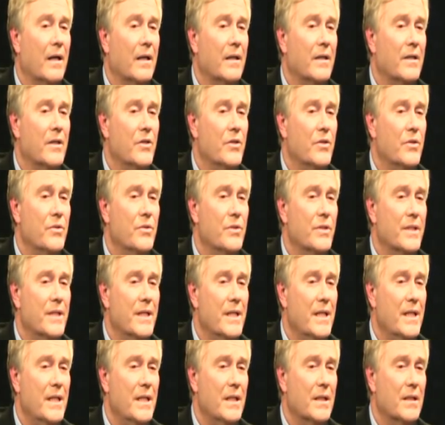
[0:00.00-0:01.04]
Did you
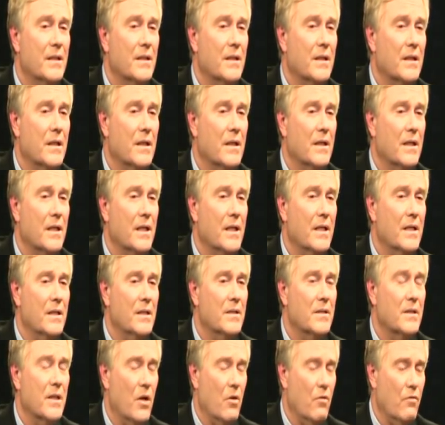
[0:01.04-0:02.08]
see
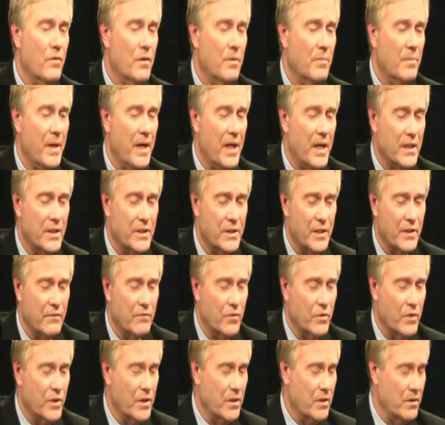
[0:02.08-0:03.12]
his over the past
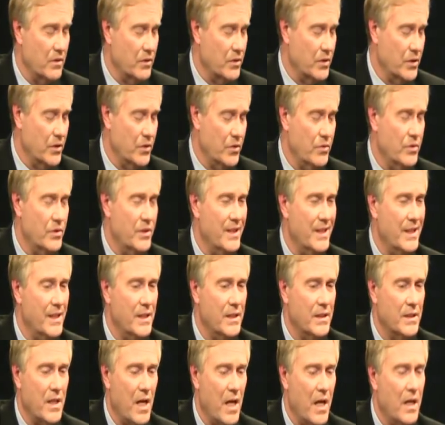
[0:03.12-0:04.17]
several years, did you see
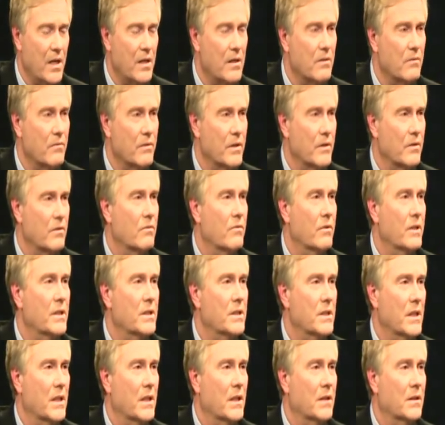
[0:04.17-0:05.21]
his anger
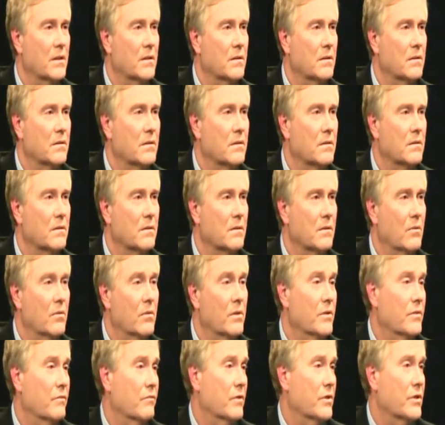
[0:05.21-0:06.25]
increasing
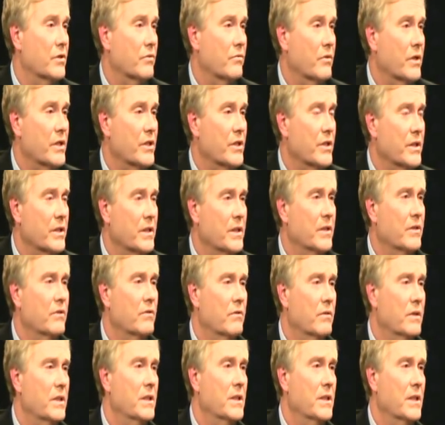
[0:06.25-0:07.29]
or his frustration
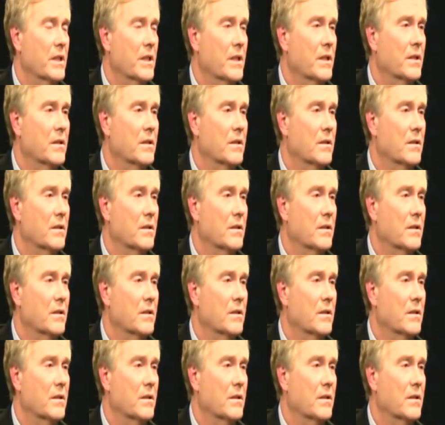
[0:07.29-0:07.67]
increasing?